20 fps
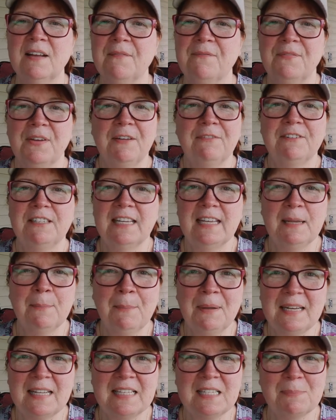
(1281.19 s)
15
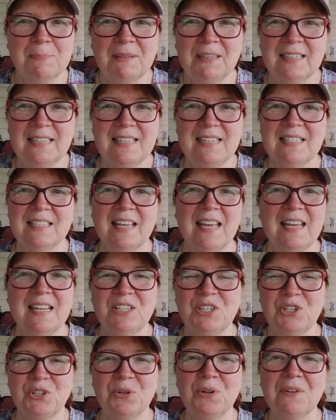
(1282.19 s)
minutes, please, and
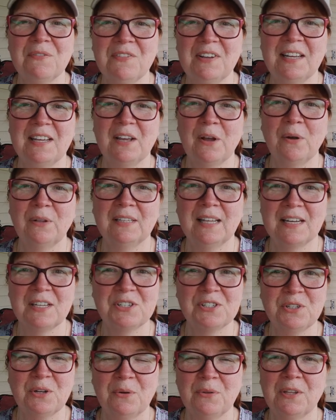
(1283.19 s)
shoot a video and let
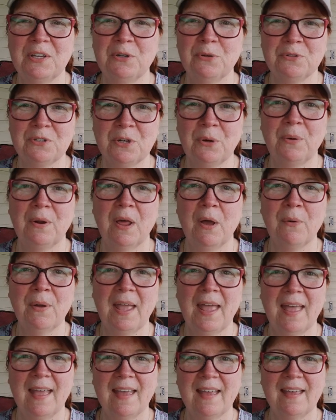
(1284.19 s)
us know that you're doing
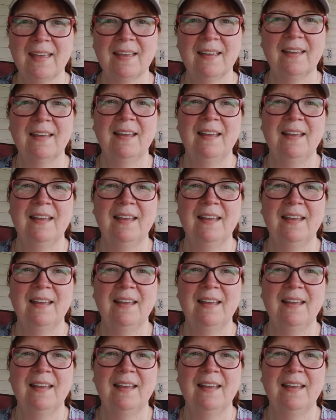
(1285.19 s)
okay